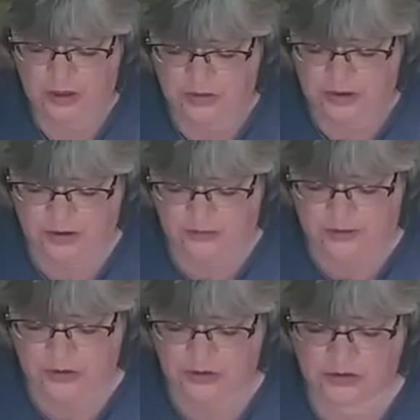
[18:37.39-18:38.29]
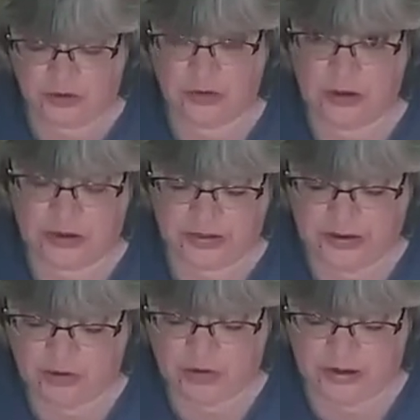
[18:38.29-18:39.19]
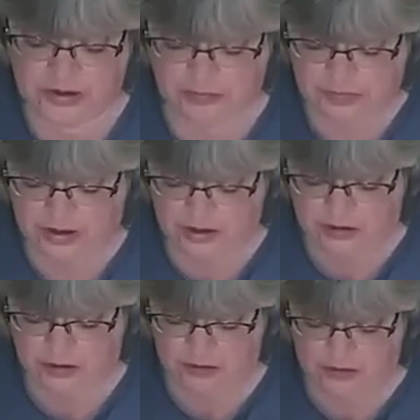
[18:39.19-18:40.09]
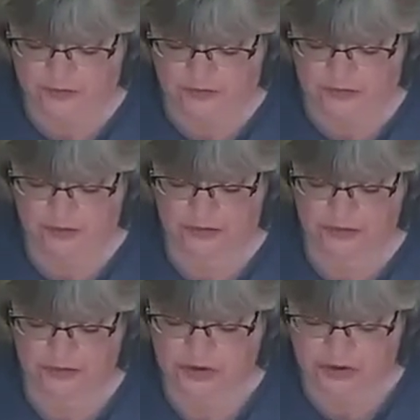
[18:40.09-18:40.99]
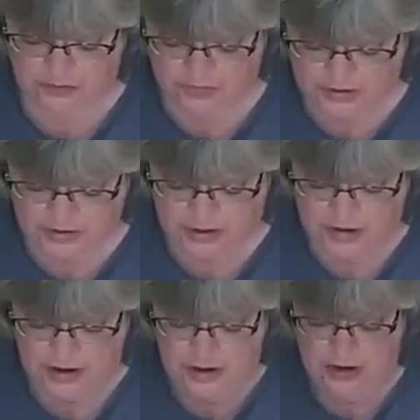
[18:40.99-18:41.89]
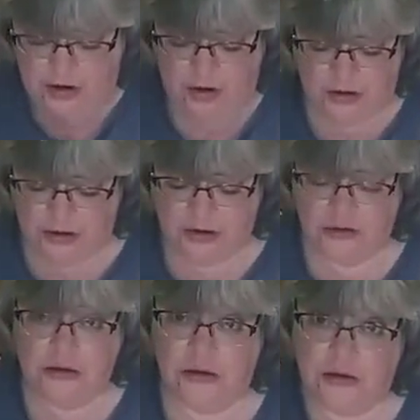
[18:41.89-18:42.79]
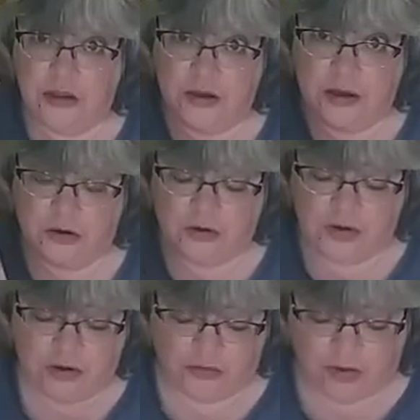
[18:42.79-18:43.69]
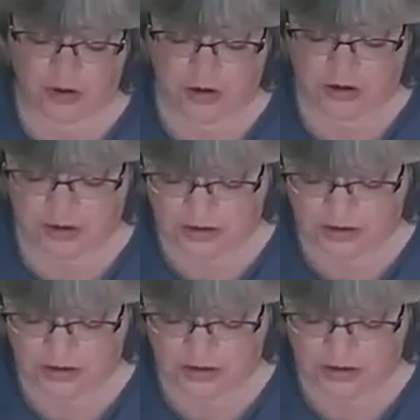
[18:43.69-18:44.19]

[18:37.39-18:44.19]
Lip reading: think I found this acrylic thing on eBay for cheap money. And all it is a thick acrylic rod.